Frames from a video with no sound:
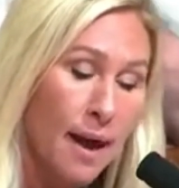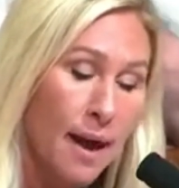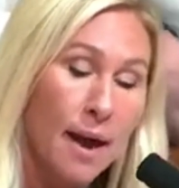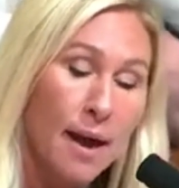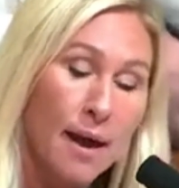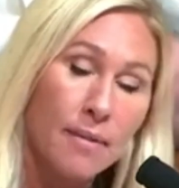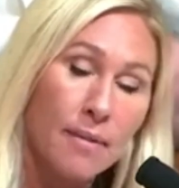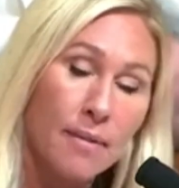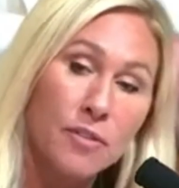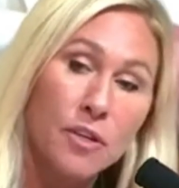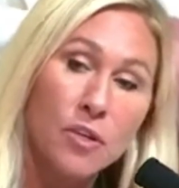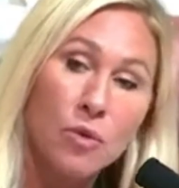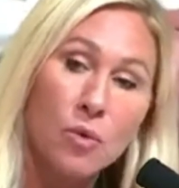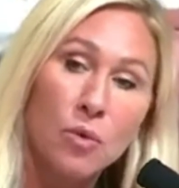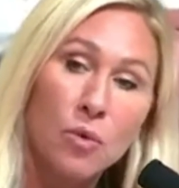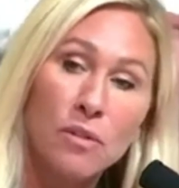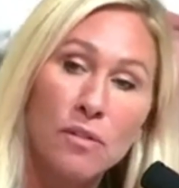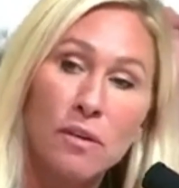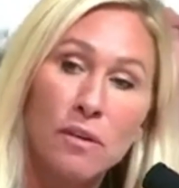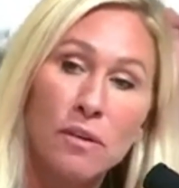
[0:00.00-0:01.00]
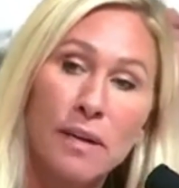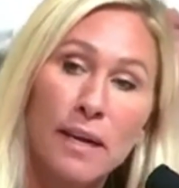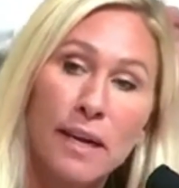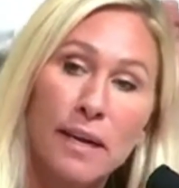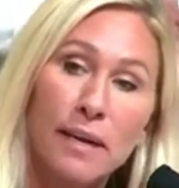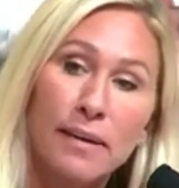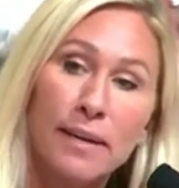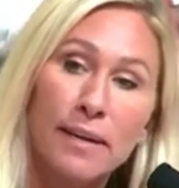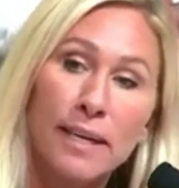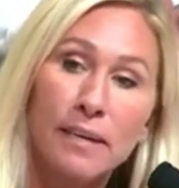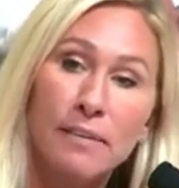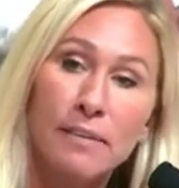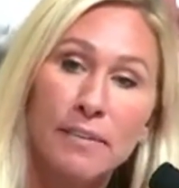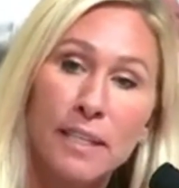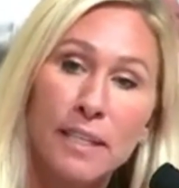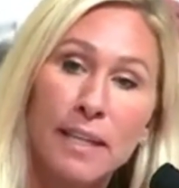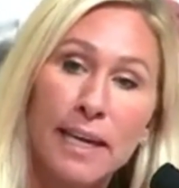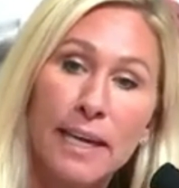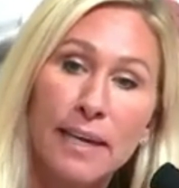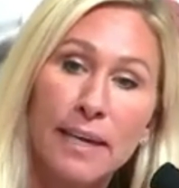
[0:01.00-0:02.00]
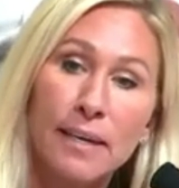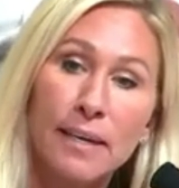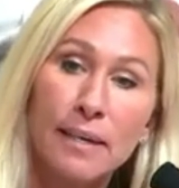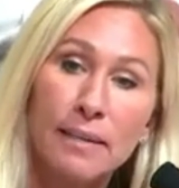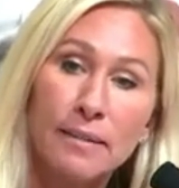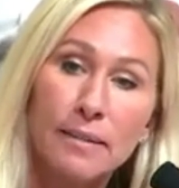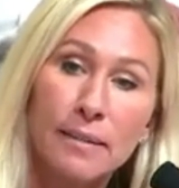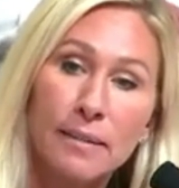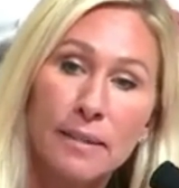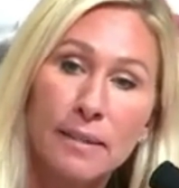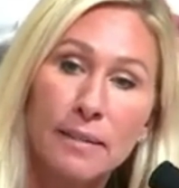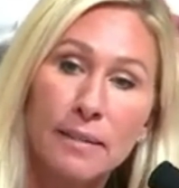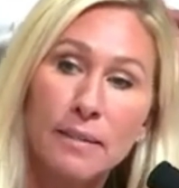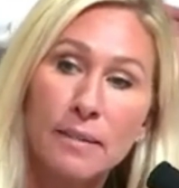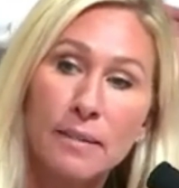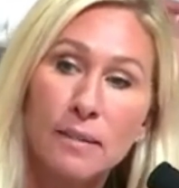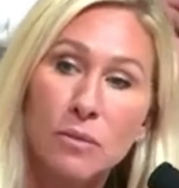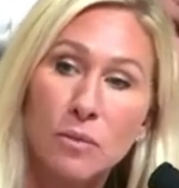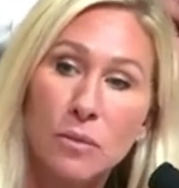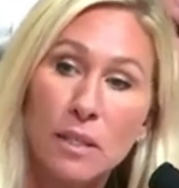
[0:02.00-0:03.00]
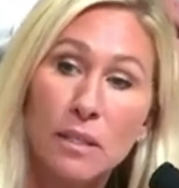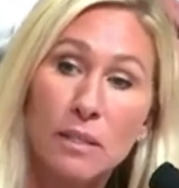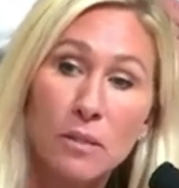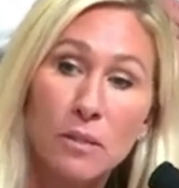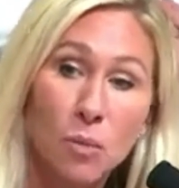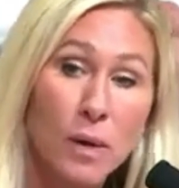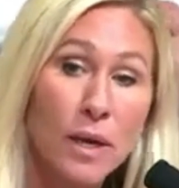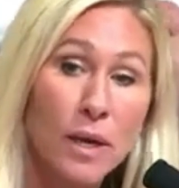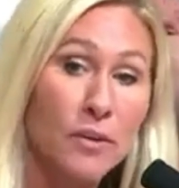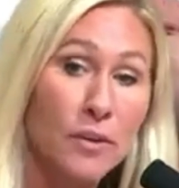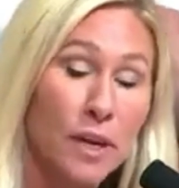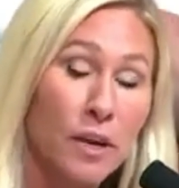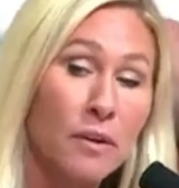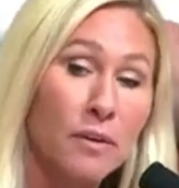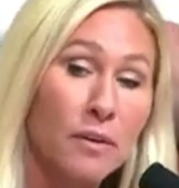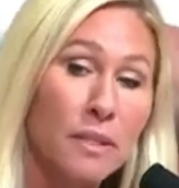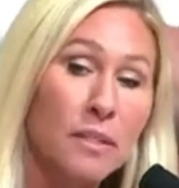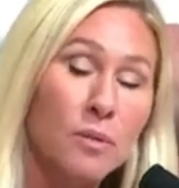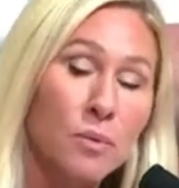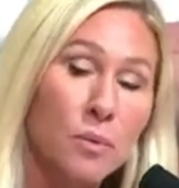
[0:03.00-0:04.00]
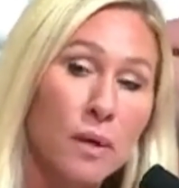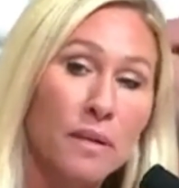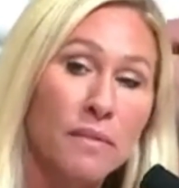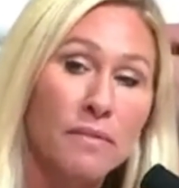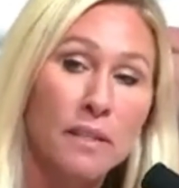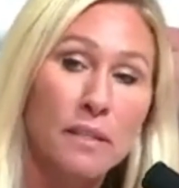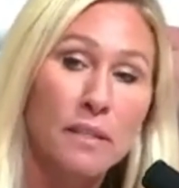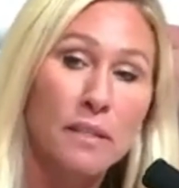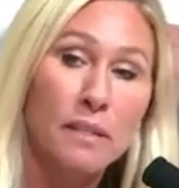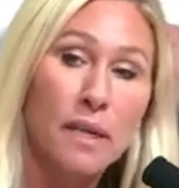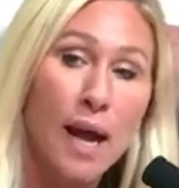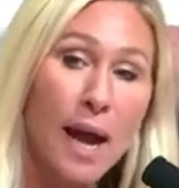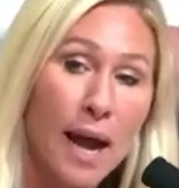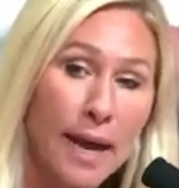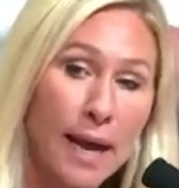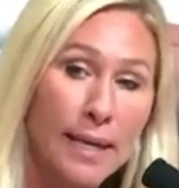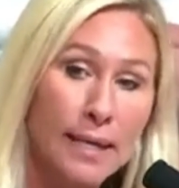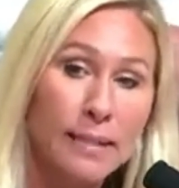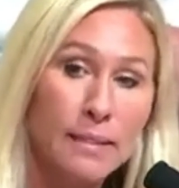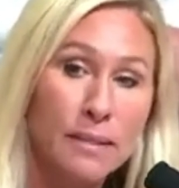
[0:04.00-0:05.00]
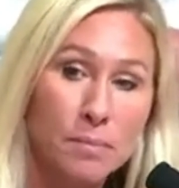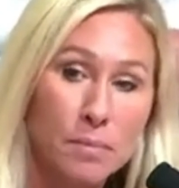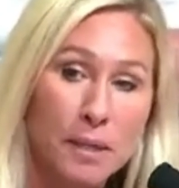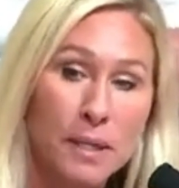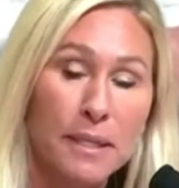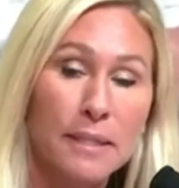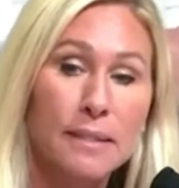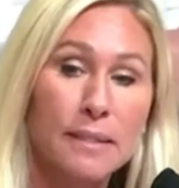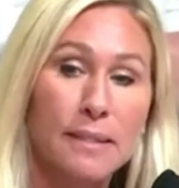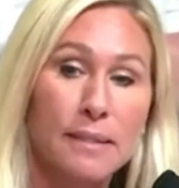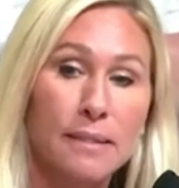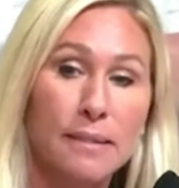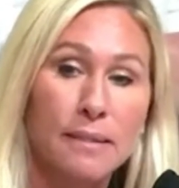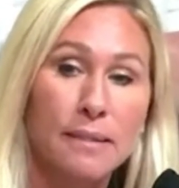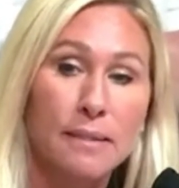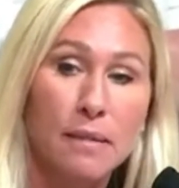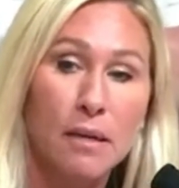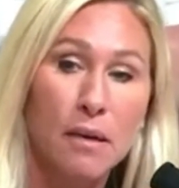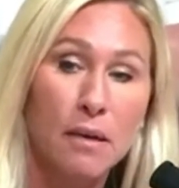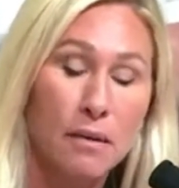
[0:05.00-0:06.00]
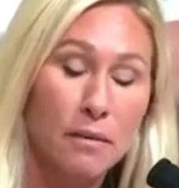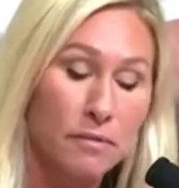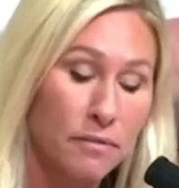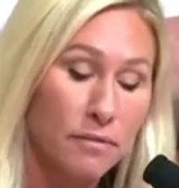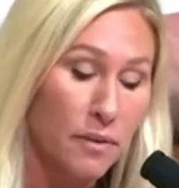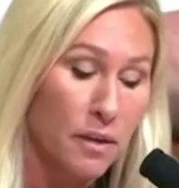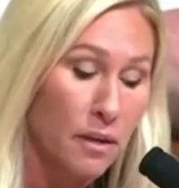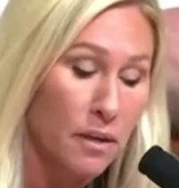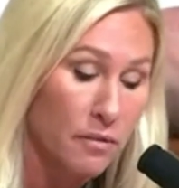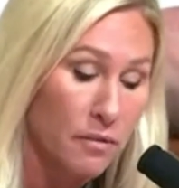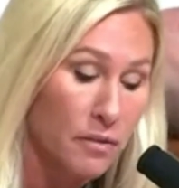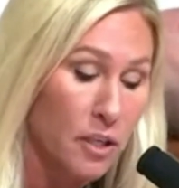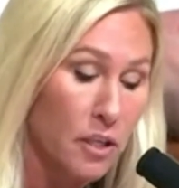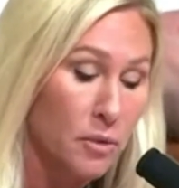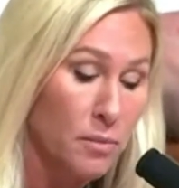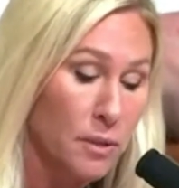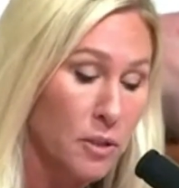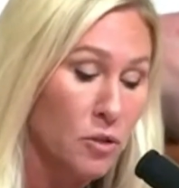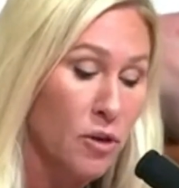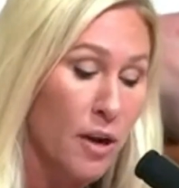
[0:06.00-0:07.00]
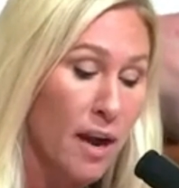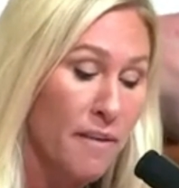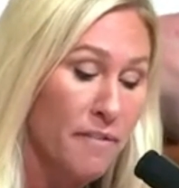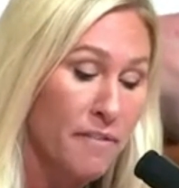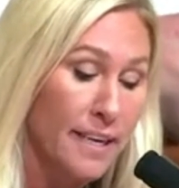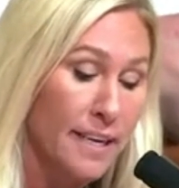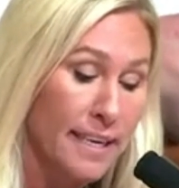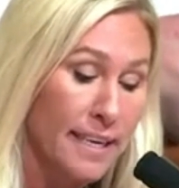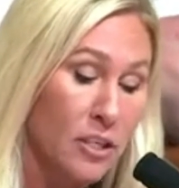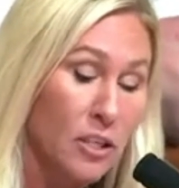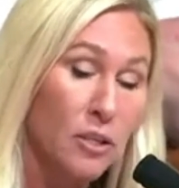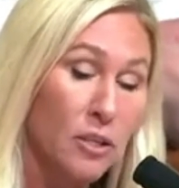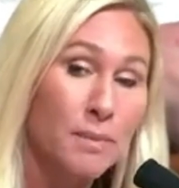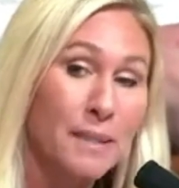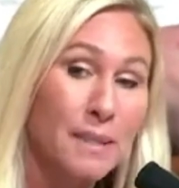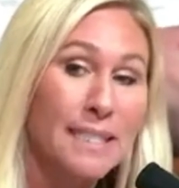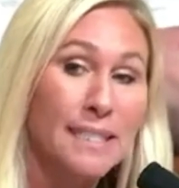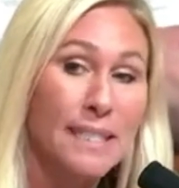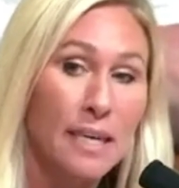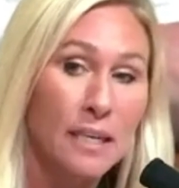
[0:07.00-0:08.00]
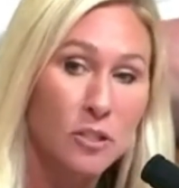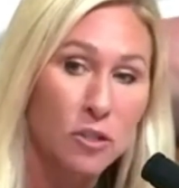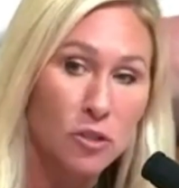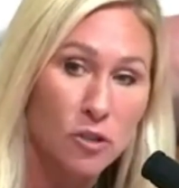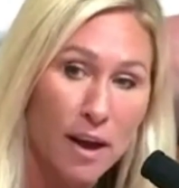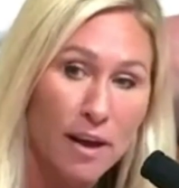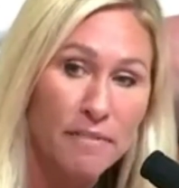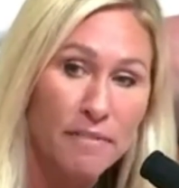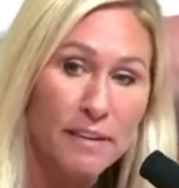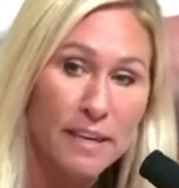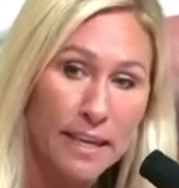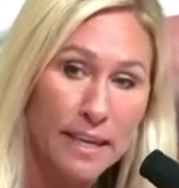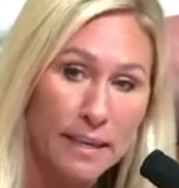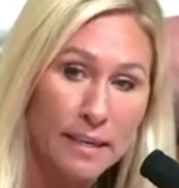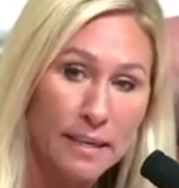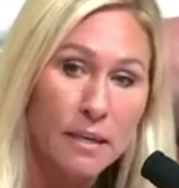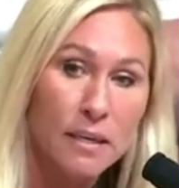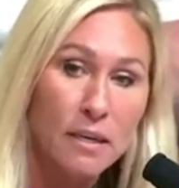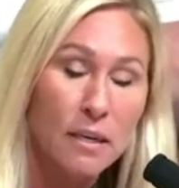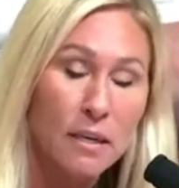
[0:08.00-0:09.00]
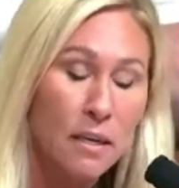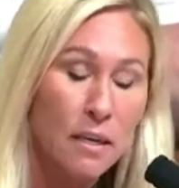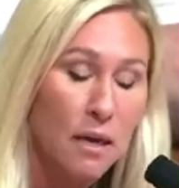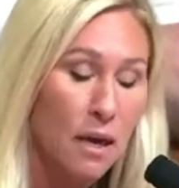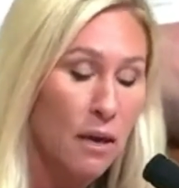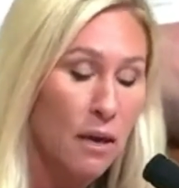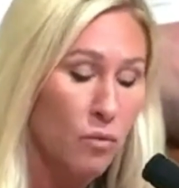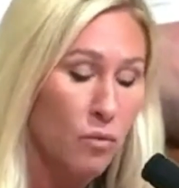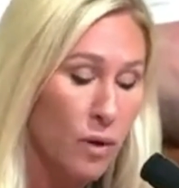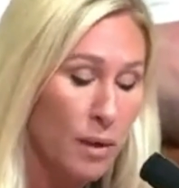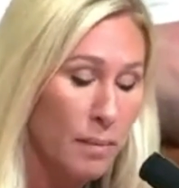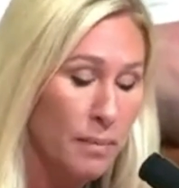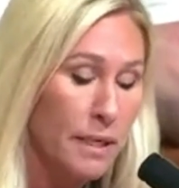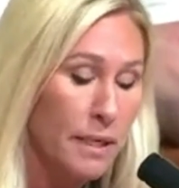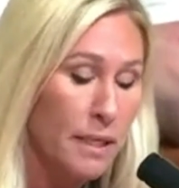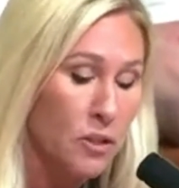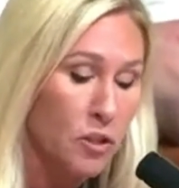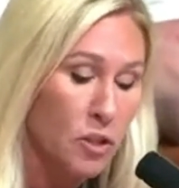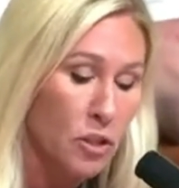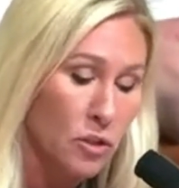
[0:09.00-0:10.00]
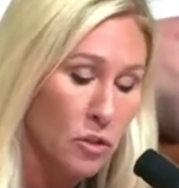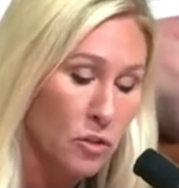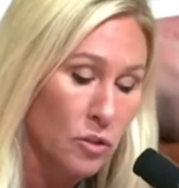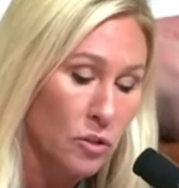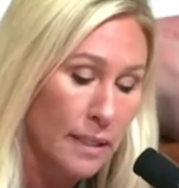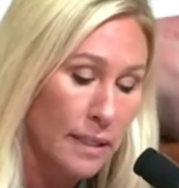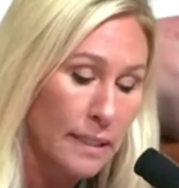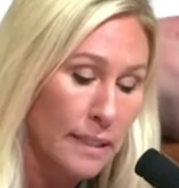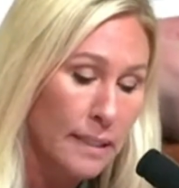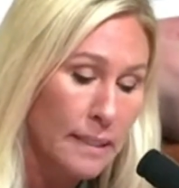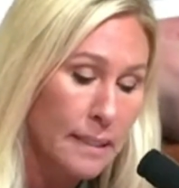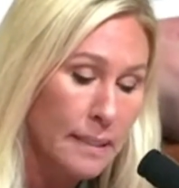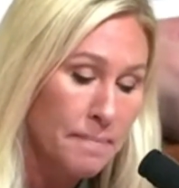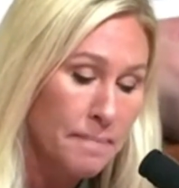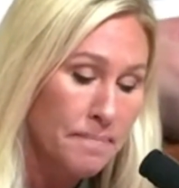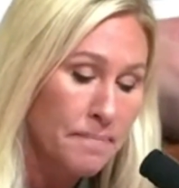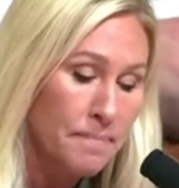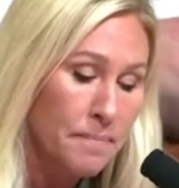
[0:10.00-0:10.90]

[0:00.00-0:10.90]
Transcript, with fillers: The northern area of Atlanta is well known. It's one of the highest places of human trafficking, human sex trafficking of women and children.